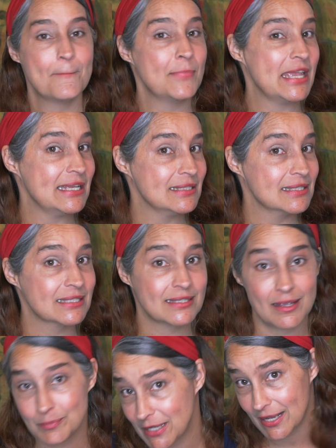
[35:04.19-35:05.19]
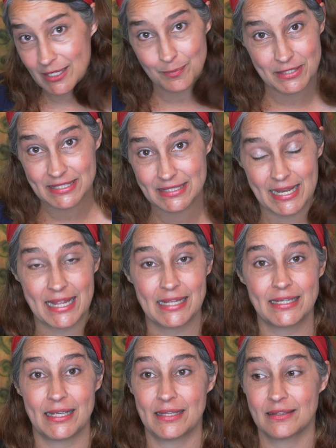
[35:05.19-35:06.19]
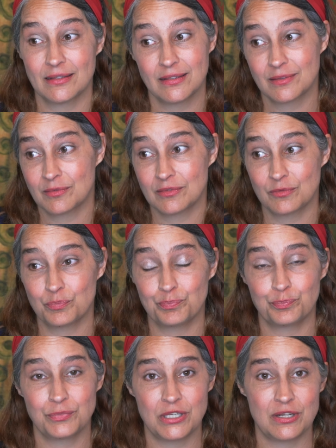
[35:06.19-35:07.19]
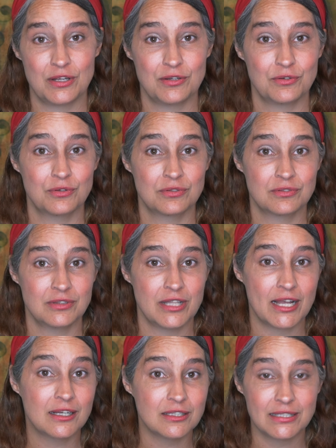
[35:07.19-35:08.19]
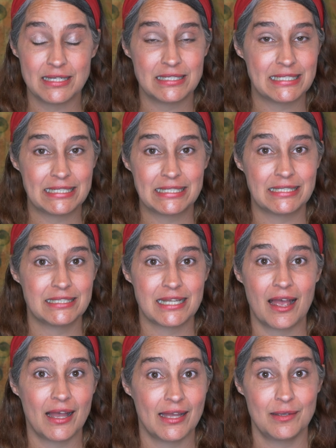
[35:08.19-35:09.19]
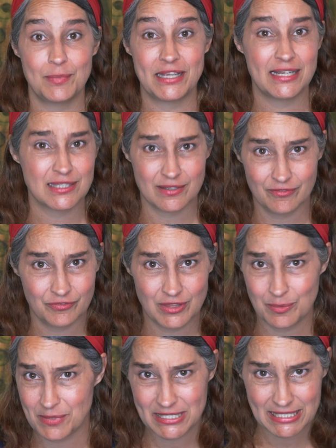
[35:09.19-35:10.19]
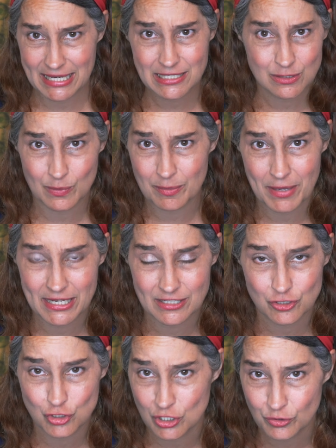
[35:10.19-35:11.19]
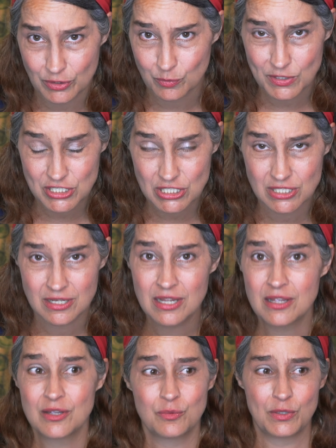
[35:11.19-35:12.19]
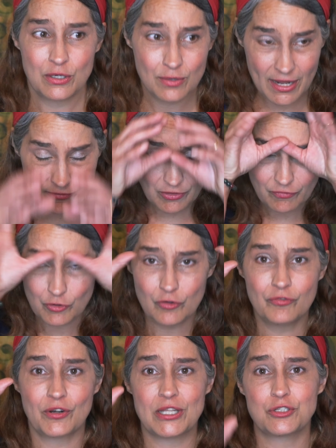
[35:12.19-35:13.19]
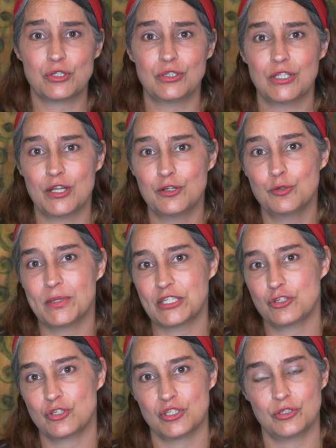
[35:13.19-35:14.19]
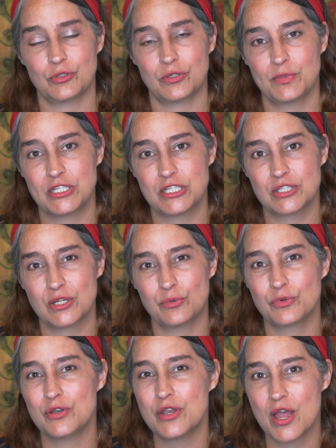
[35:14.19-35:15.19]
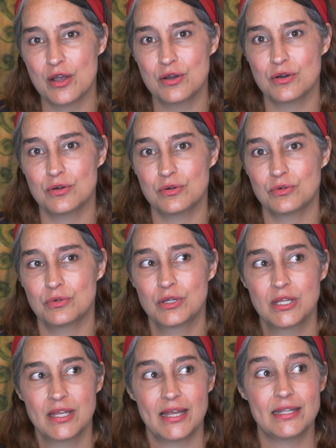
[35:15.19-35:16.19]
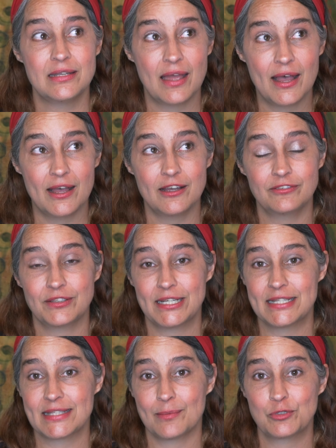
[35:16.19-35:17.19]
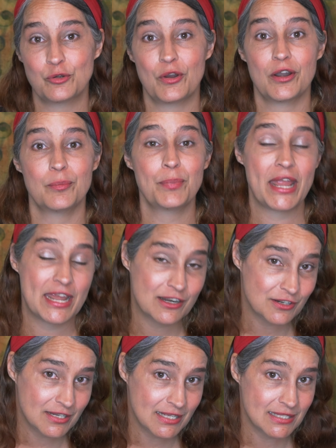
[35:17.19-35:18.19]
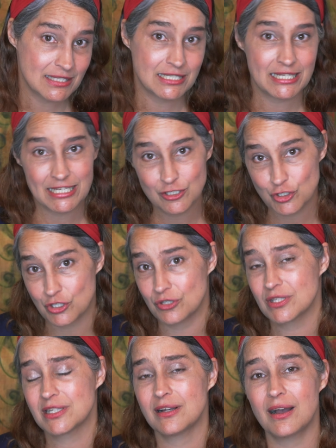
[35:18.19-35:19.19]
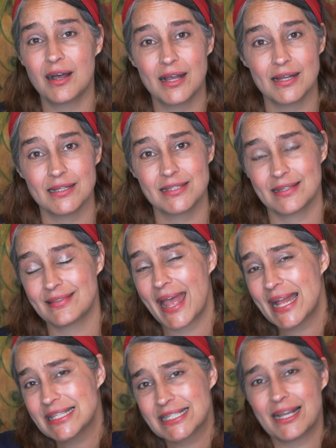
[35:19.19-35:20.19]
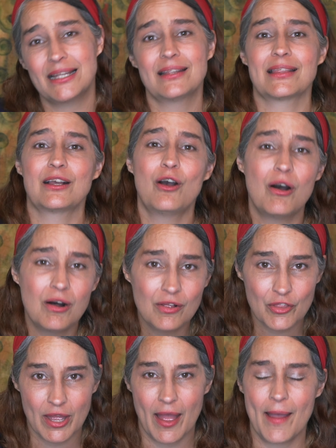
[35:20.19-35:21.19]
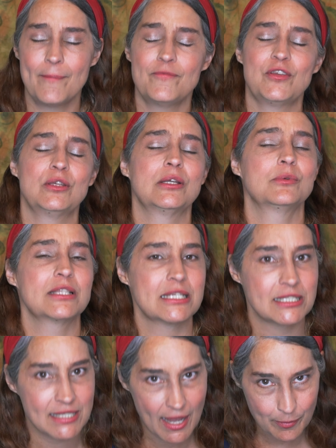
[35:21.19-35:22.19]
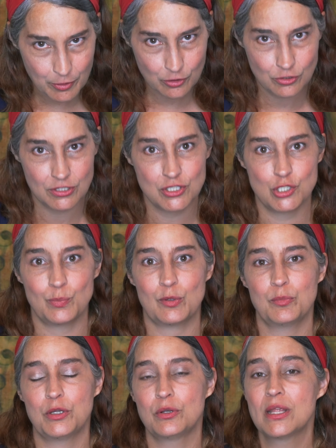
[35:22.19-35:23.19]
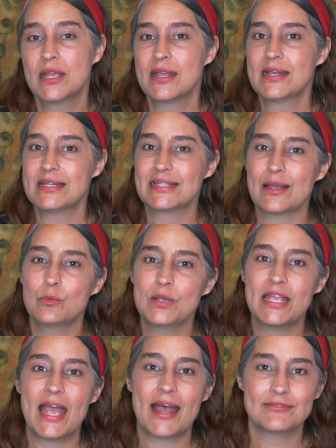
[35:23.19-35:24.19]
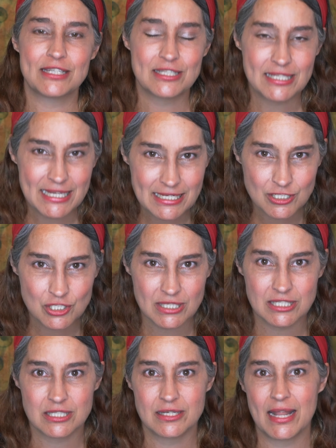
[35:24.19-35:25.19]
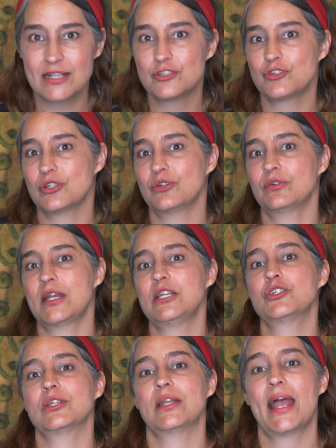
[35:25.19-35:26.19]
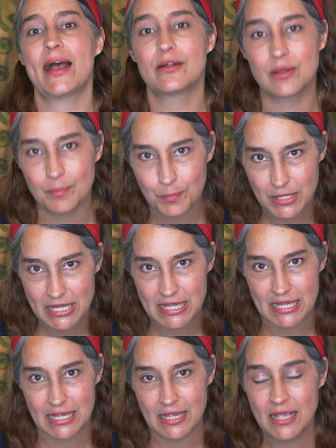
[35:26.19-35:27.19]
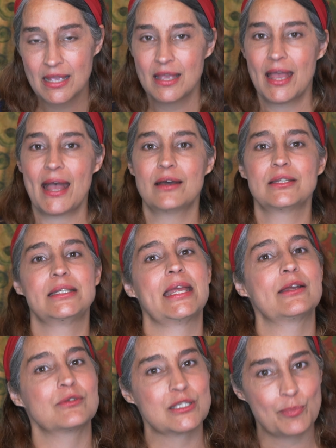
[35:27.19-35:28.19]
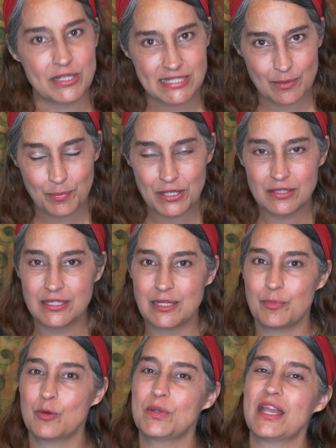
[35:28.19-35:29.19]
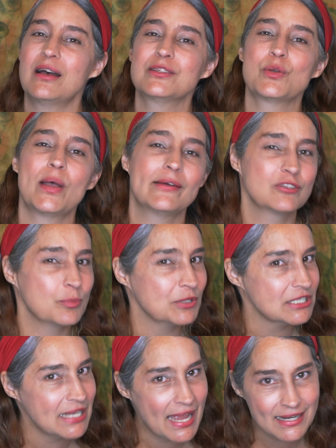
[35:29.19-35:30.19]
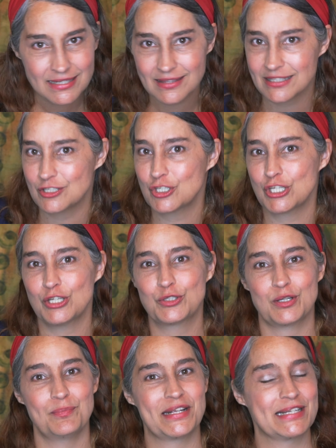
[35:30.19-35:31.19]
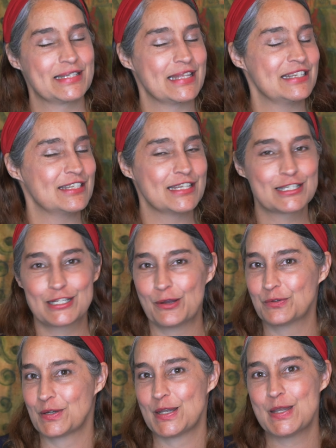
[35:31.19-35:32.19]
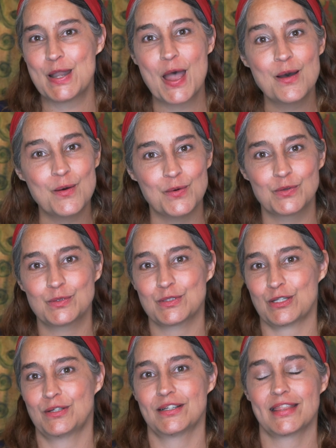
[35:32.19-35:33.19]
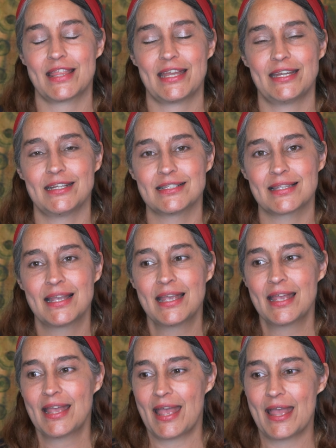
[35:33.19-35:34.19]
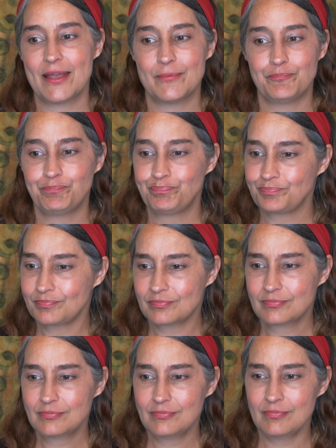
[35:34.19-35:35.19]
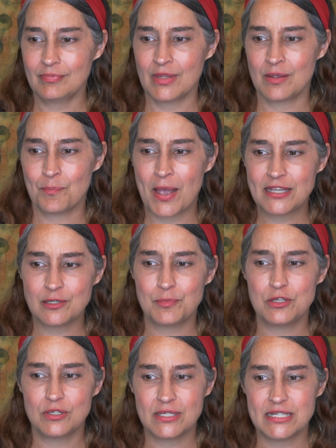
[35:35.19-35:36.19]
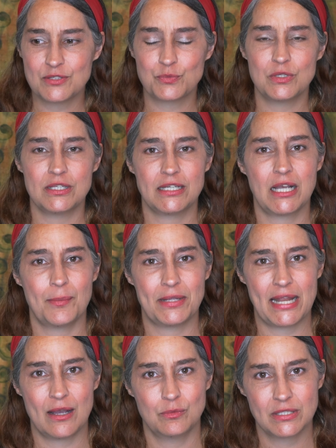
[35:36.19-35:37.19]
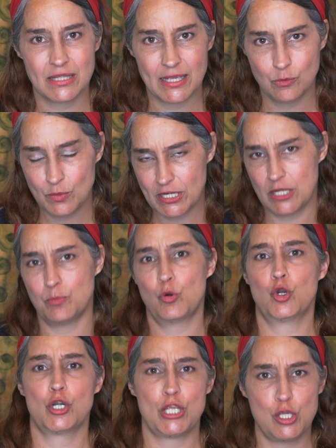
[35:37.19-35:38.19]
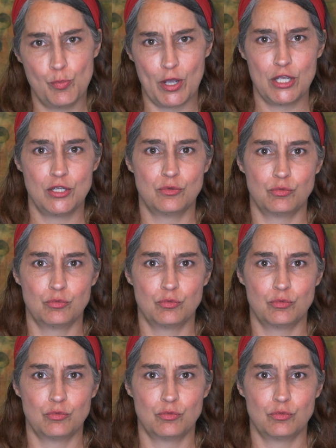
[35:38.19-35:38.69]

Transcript: made some kind of mistake and, you know, luckily didn't die because of the mistakes we made as children? We just, we don't have the full frontal lobe as children. We just don't know enough and it's up to our parents, teachers, guides. And that's kind of the call that I'm feeling with this Capricorn supermoon is that we have to teach this next generation how to be, how to take responsibility, but we also have to protect the children because they just don't know certain things. And my community is really coming out with like we need more e-bike